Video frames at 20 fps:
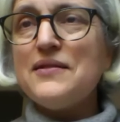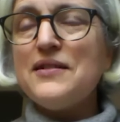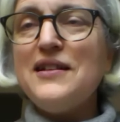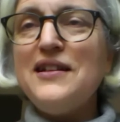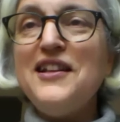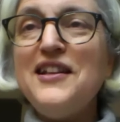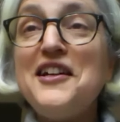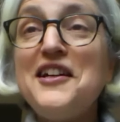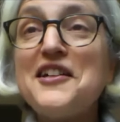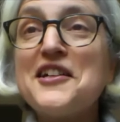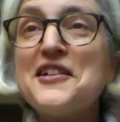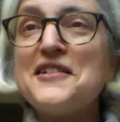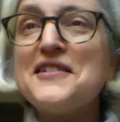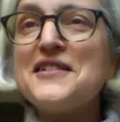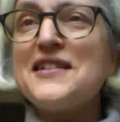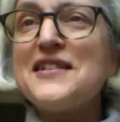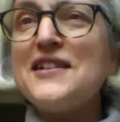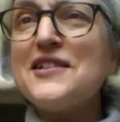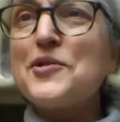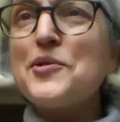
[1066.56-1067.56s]
lurkers,
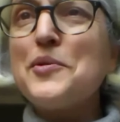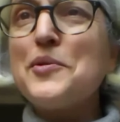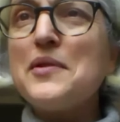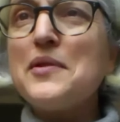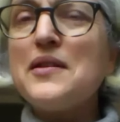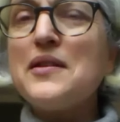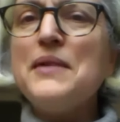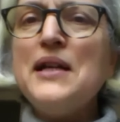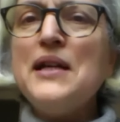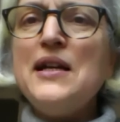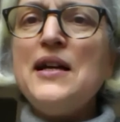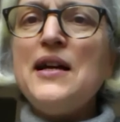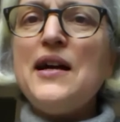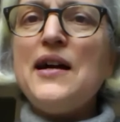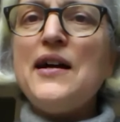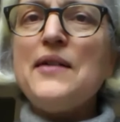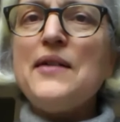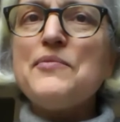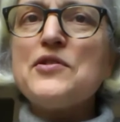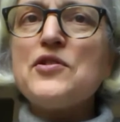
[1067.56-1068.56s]
let's call them,
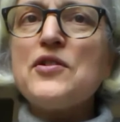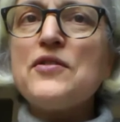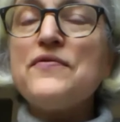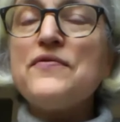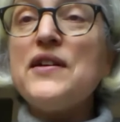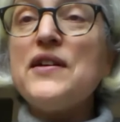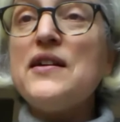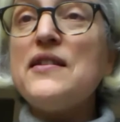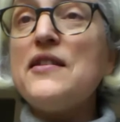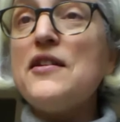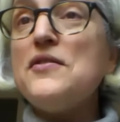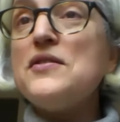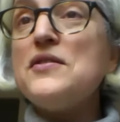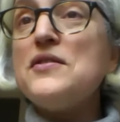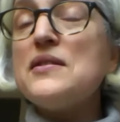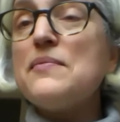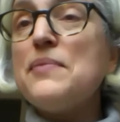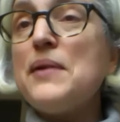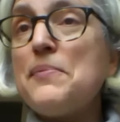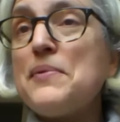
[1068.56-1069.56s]
convert those
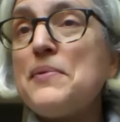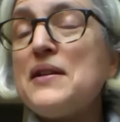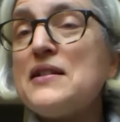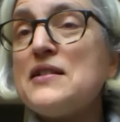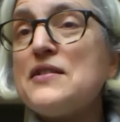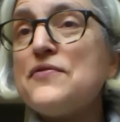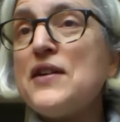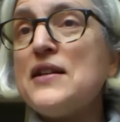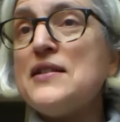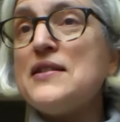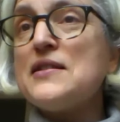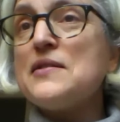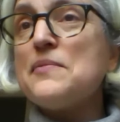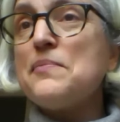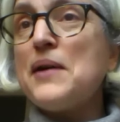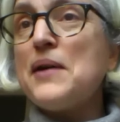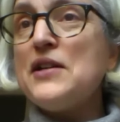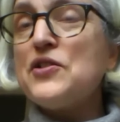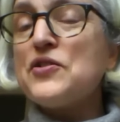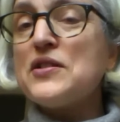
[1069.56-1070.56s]
people into friends and
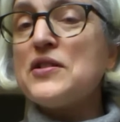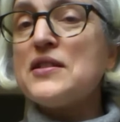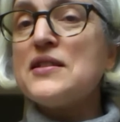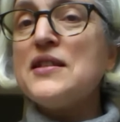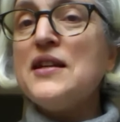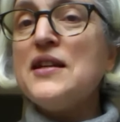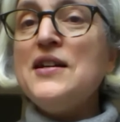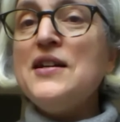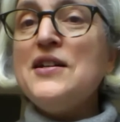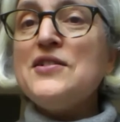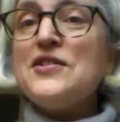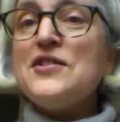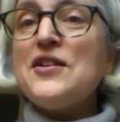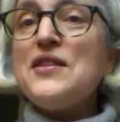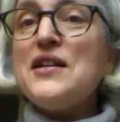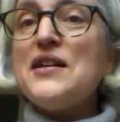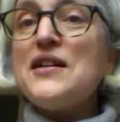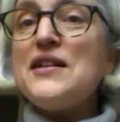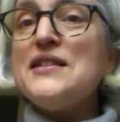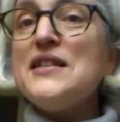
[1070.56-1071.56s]
patrons. So
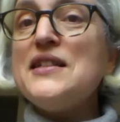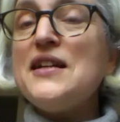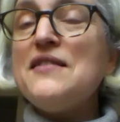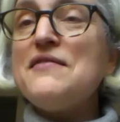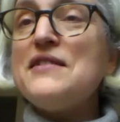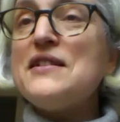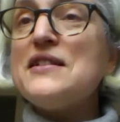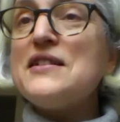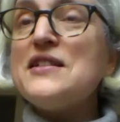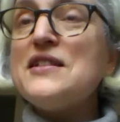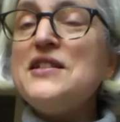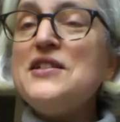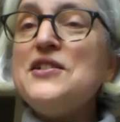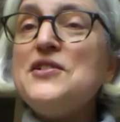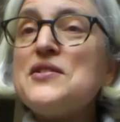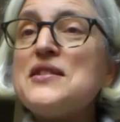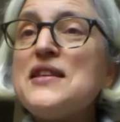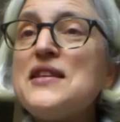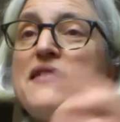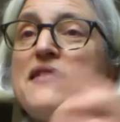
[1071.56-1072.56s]
the idea is to
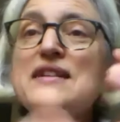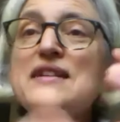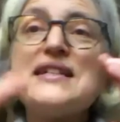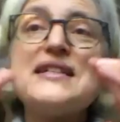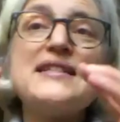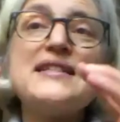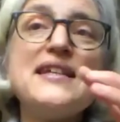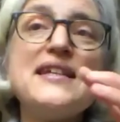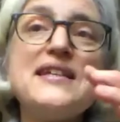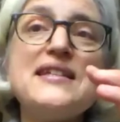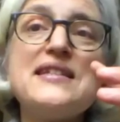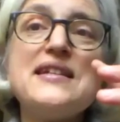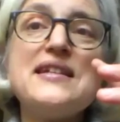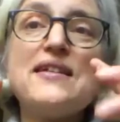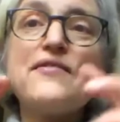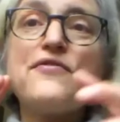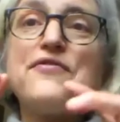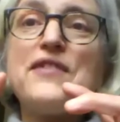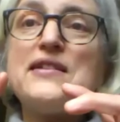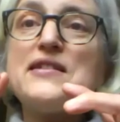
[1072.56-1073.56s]
use their existing
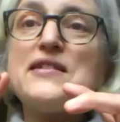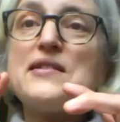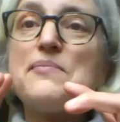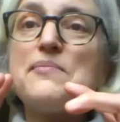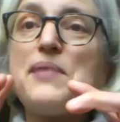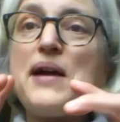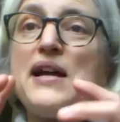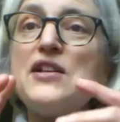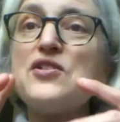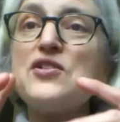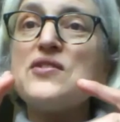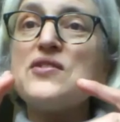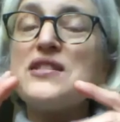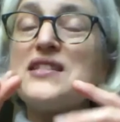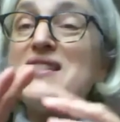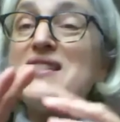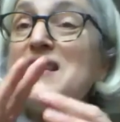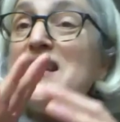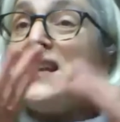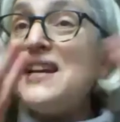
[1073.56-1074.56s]
friends and
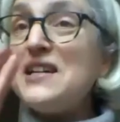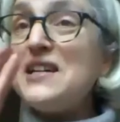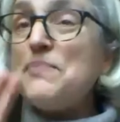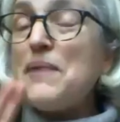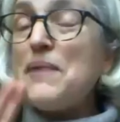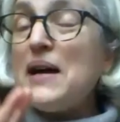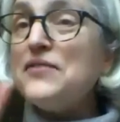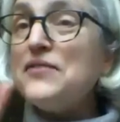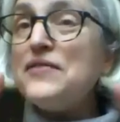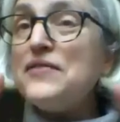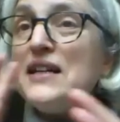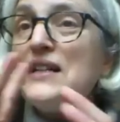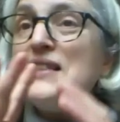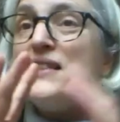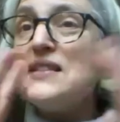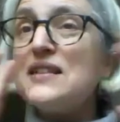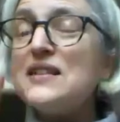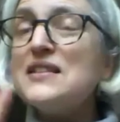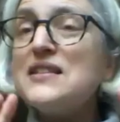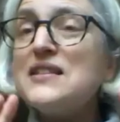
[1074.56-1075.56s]
patrons tiered
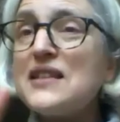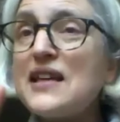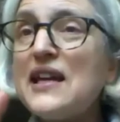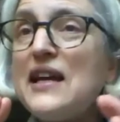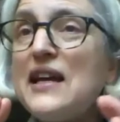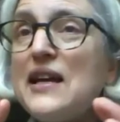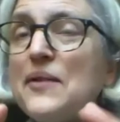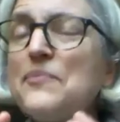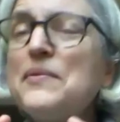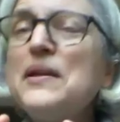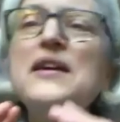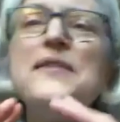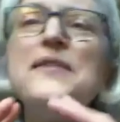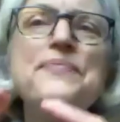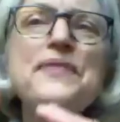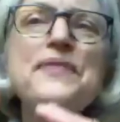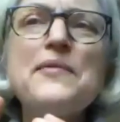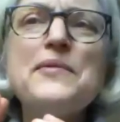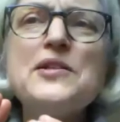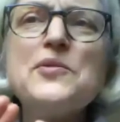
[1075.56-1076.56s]
benefit scheme.
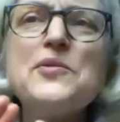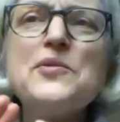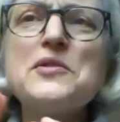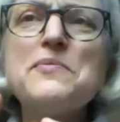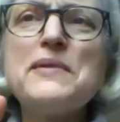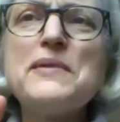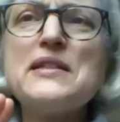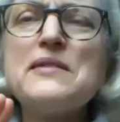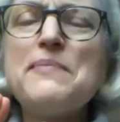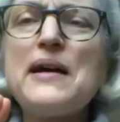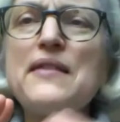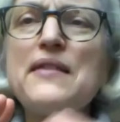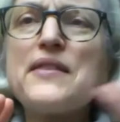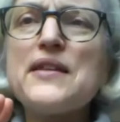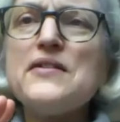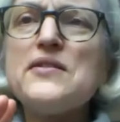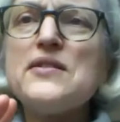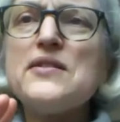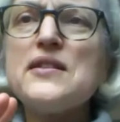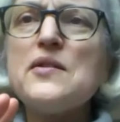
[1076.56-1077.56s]
We talked a bit about
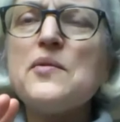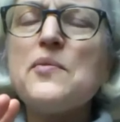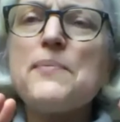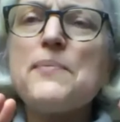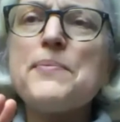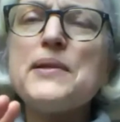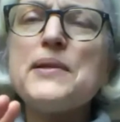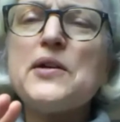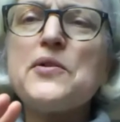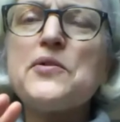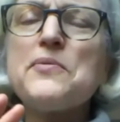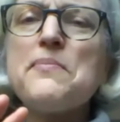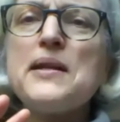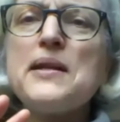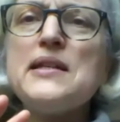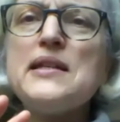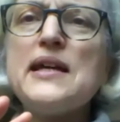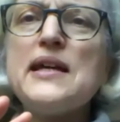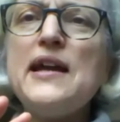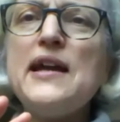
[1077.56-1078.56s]
those at the webinar on
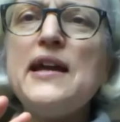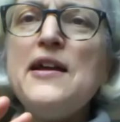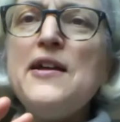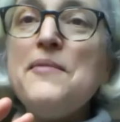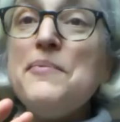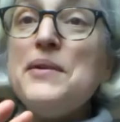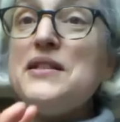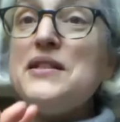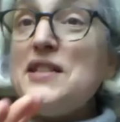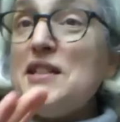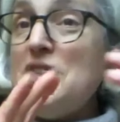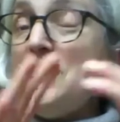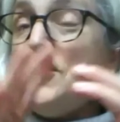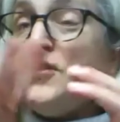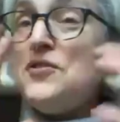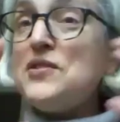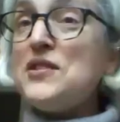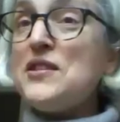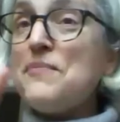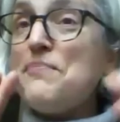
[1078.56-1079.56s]
Monday, but to
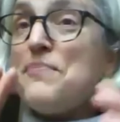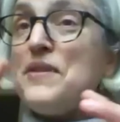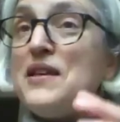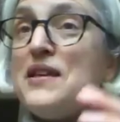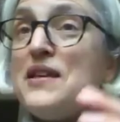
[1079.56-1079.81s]
use the